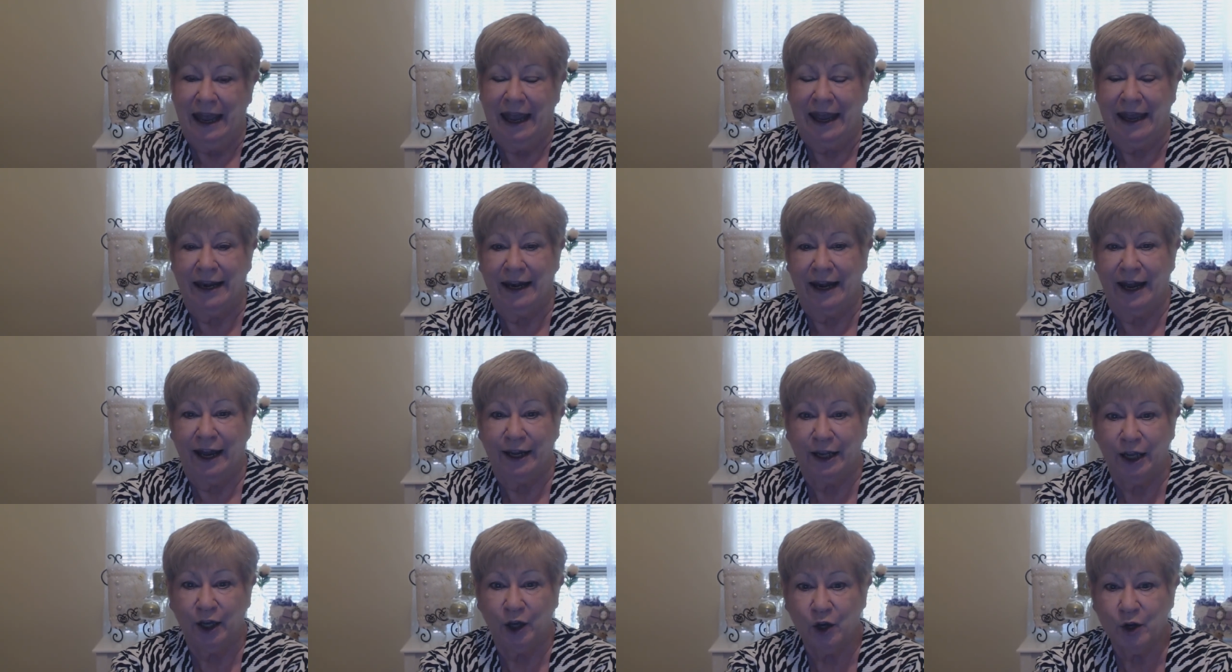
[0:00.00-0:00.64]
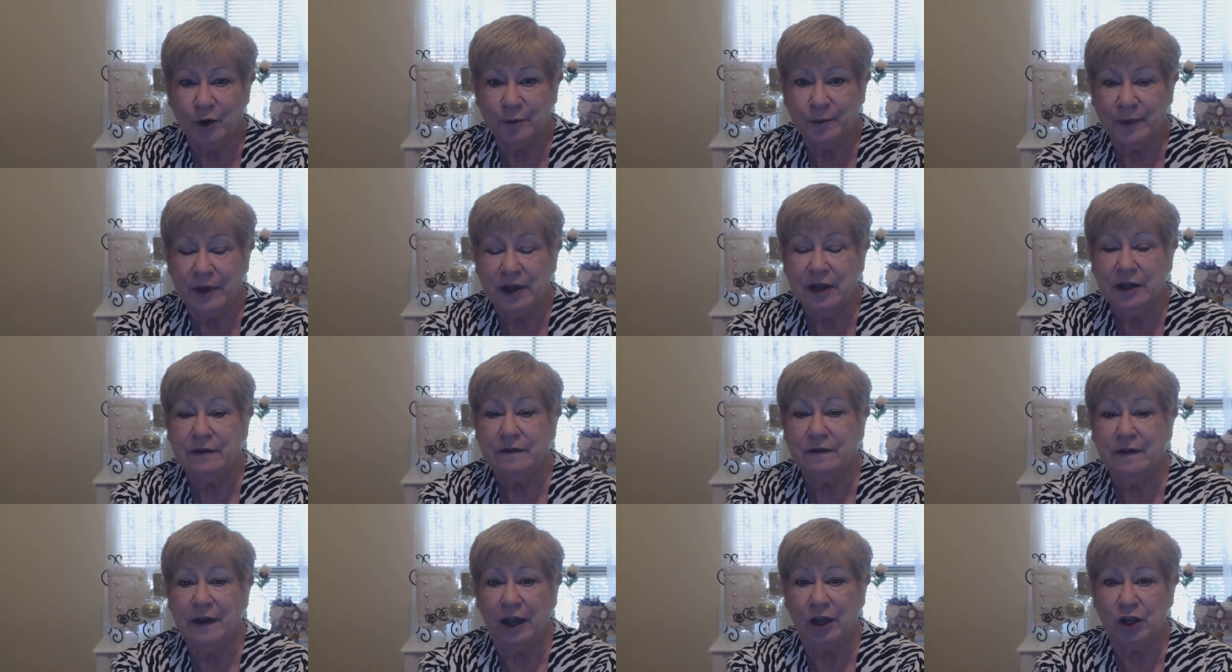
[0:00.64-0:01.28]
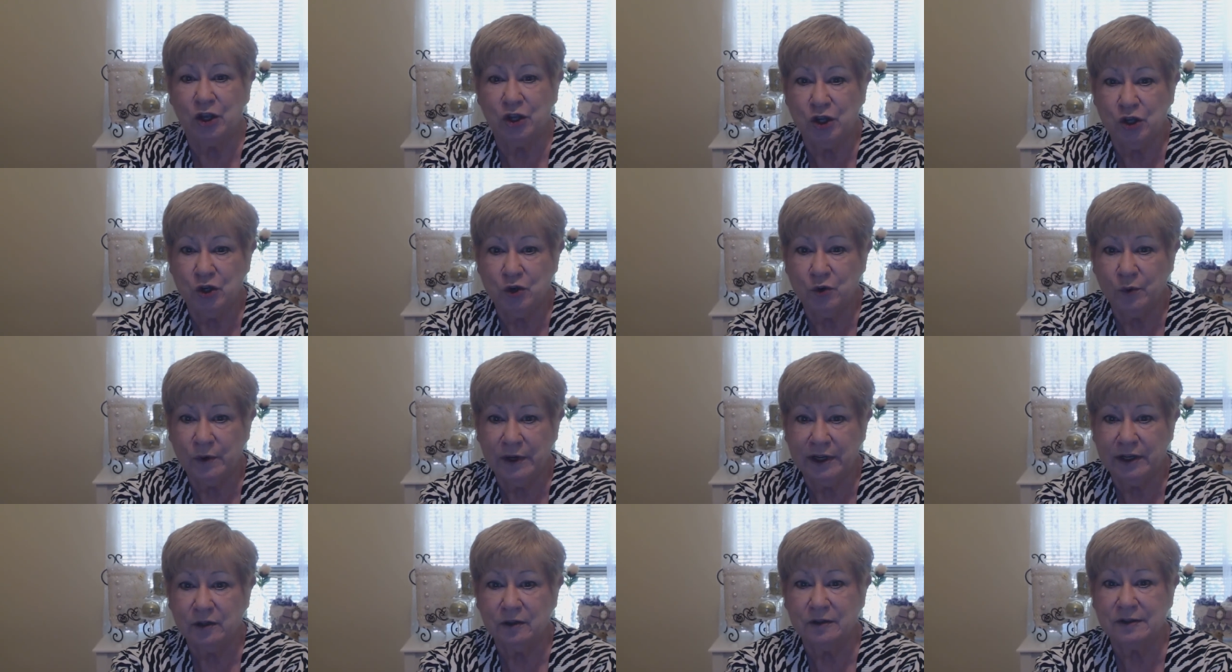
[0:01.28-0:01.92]
and I hope that you
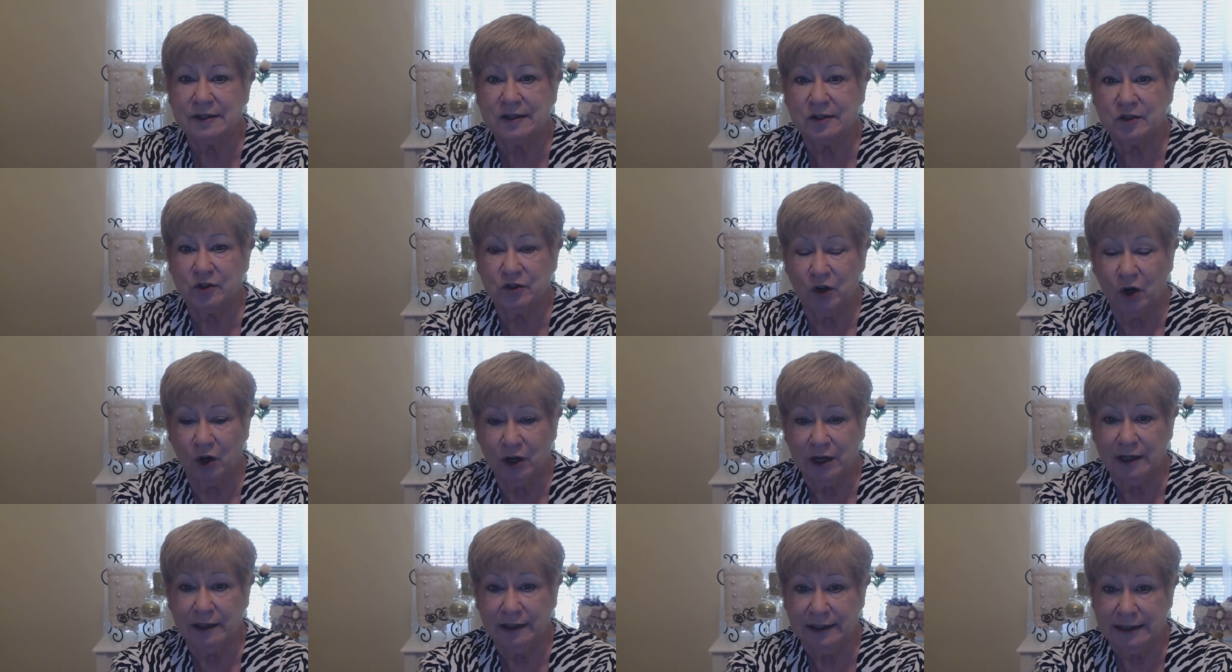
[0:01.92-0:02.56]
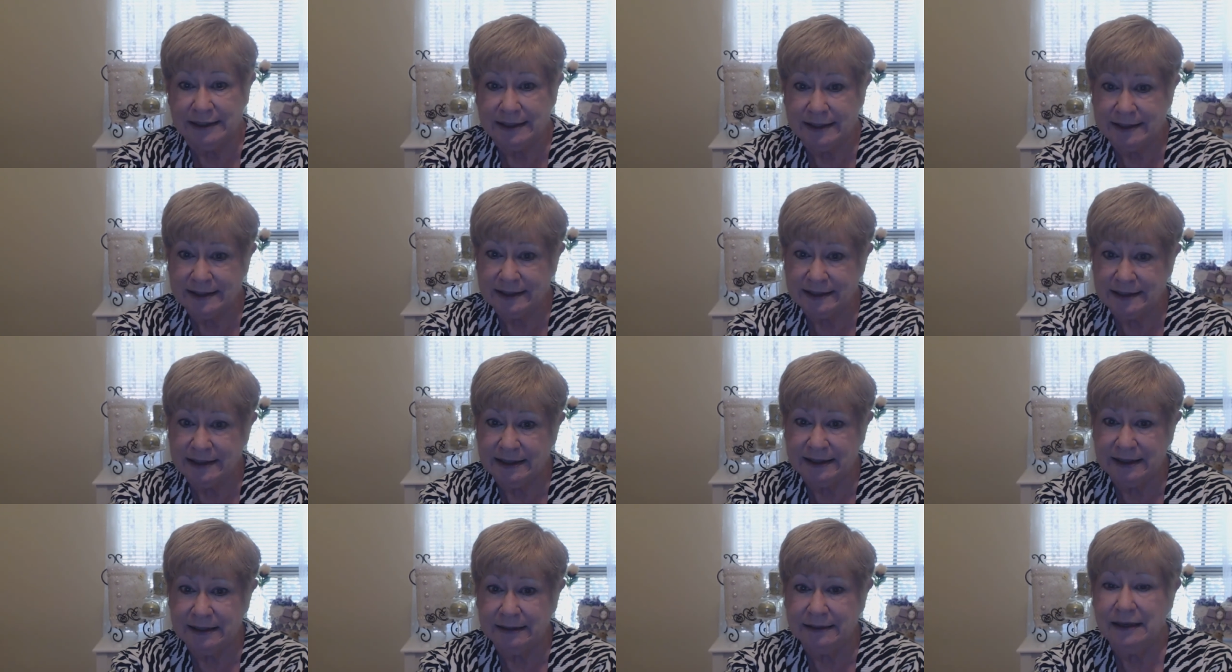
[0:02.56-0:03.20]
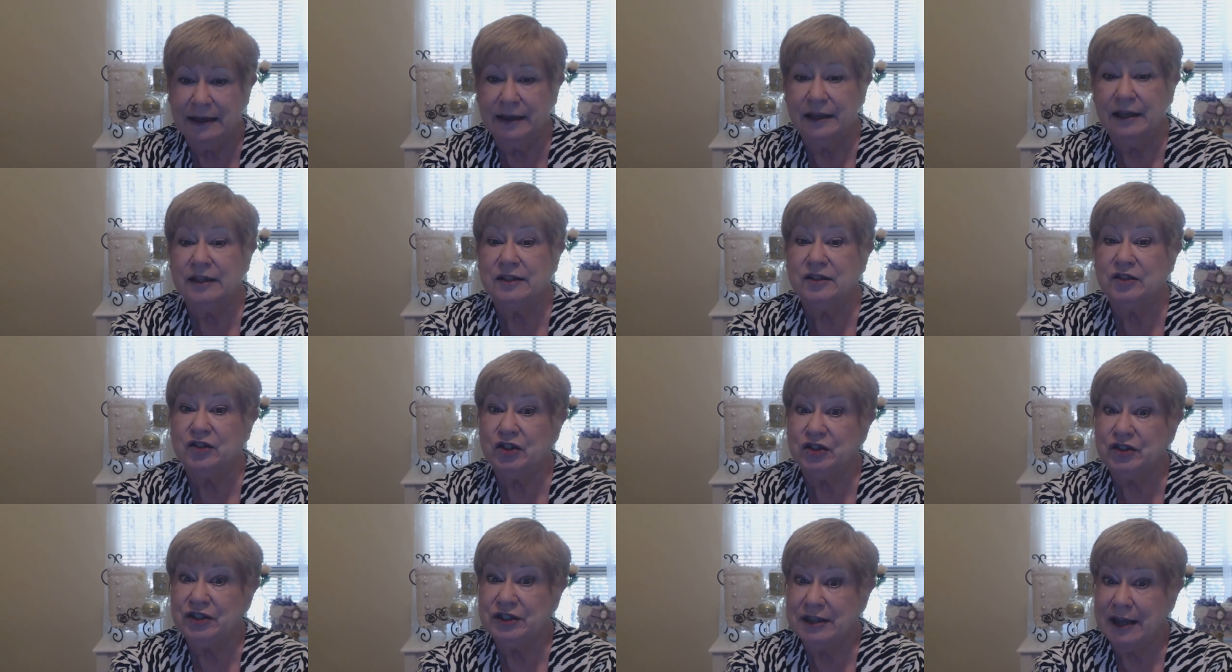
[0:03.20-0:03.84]
will start listing
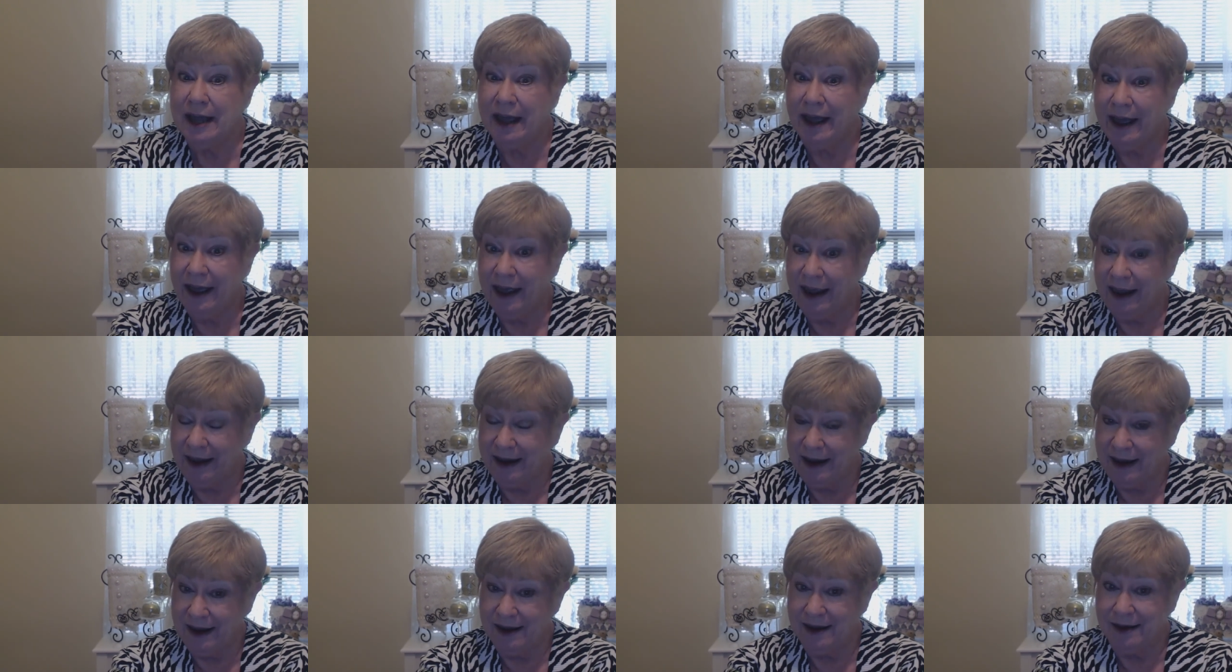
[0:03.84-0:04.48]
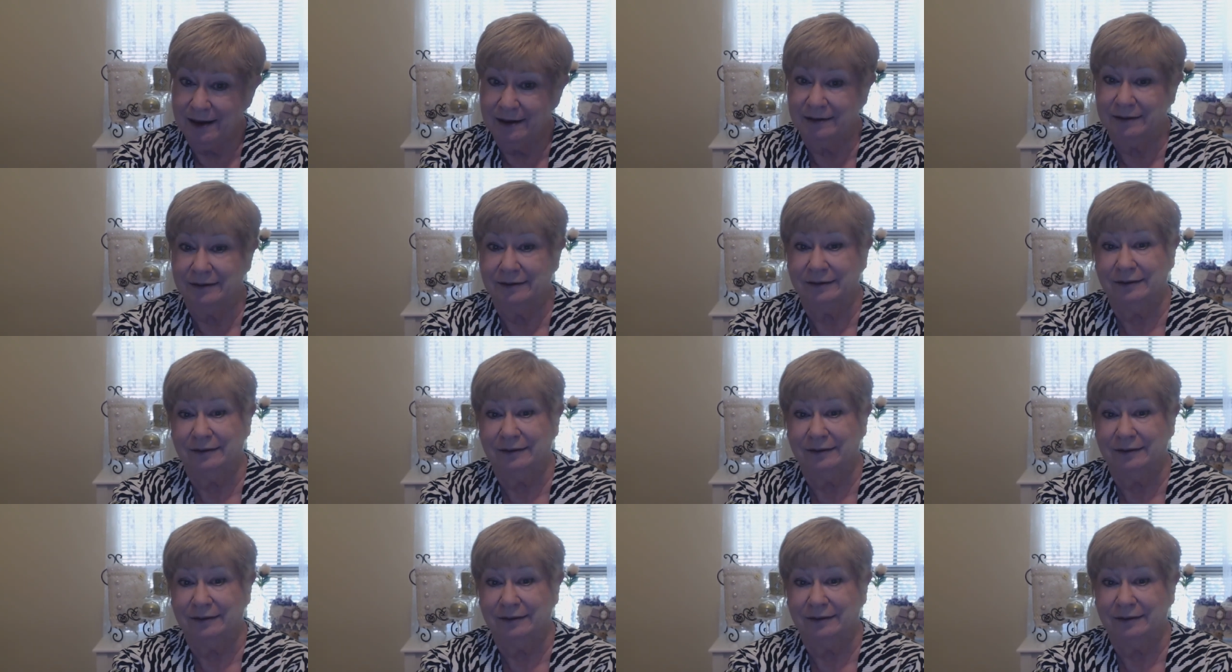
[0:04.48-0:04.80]
today